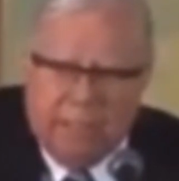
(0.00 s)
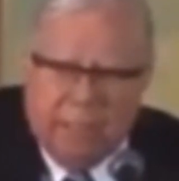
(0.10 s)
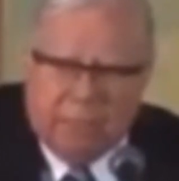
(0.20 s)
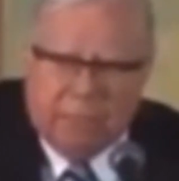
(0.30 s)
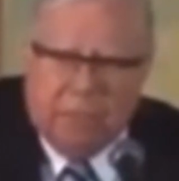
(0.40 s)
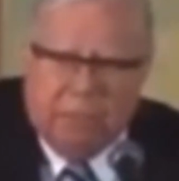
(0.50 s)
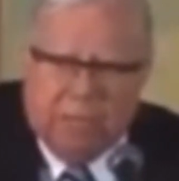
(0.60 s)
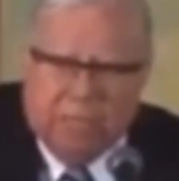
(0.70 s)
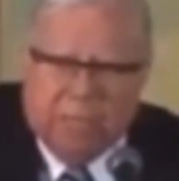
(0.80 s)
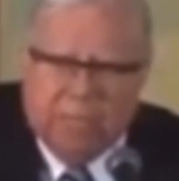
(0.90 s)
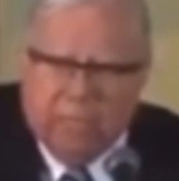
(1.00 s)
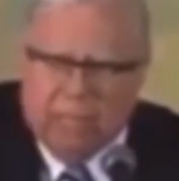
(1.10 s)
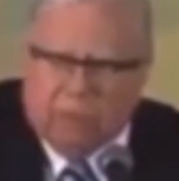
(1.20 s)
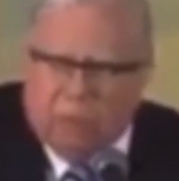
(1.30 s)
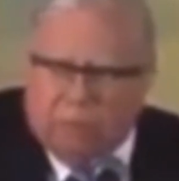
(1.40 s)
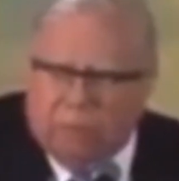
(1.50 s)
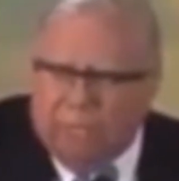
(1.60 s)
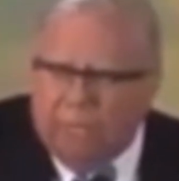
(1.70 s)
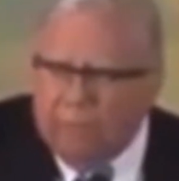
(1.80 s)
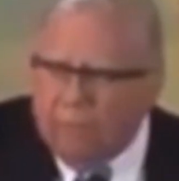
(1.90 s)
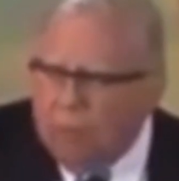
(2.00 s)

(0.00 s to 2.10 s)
As we've been interpreting and